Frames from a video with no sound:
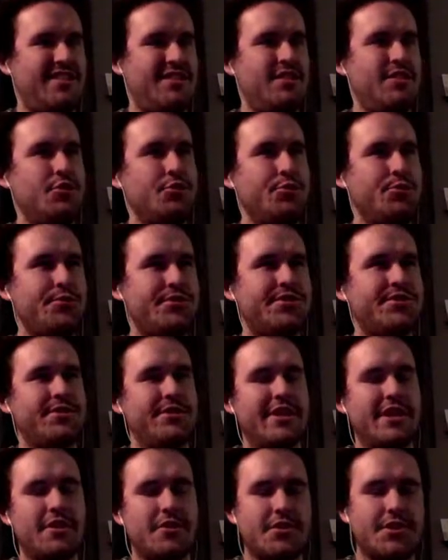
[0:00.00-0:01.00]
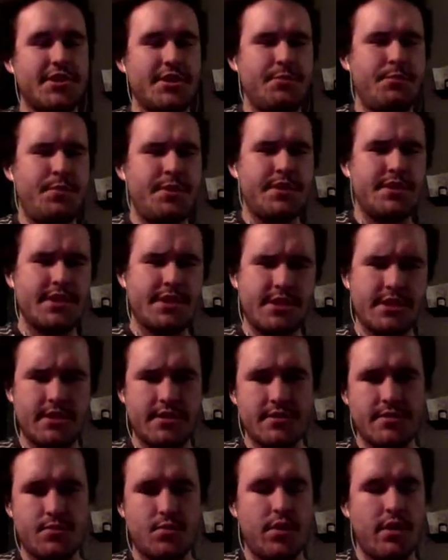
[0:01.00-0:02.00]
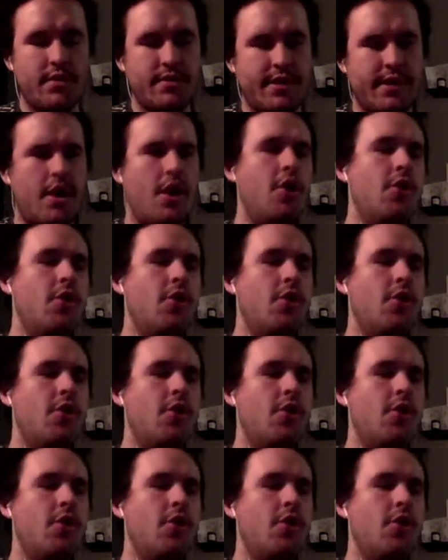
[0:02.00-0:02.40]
loose leadership positions when it's like,